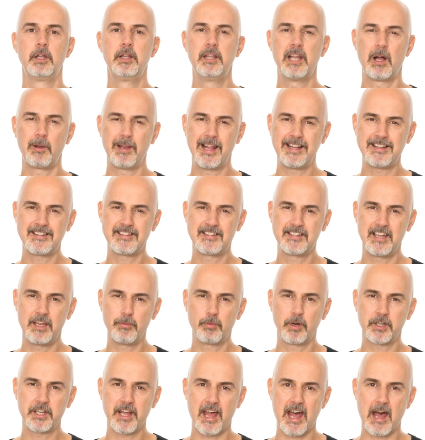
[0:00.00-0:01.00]
Now let's see
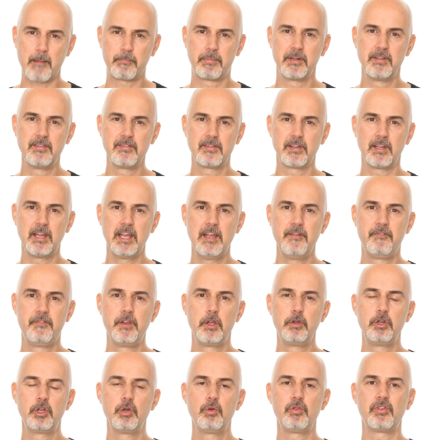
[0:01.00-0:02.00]
what happens if
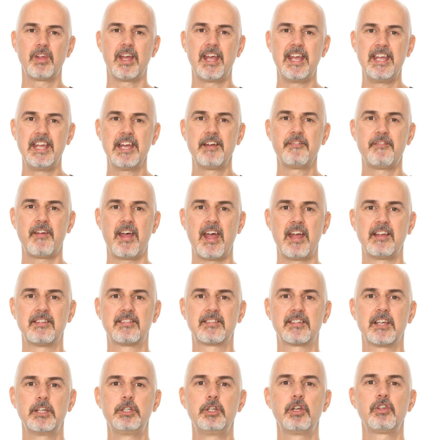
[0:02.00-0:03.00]
you use
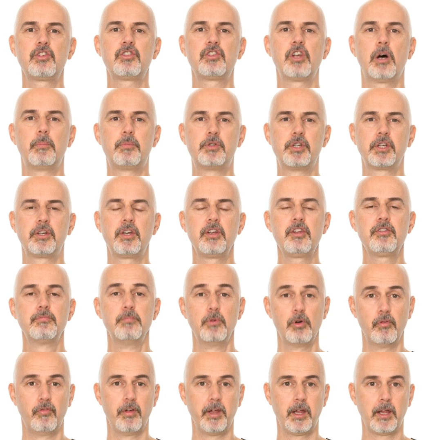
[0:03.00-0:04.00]
AFS and your subject is
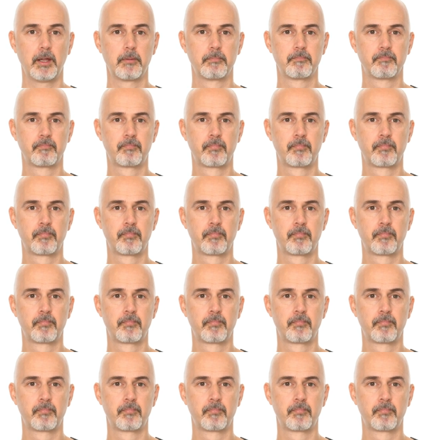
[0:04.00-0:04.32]
moving.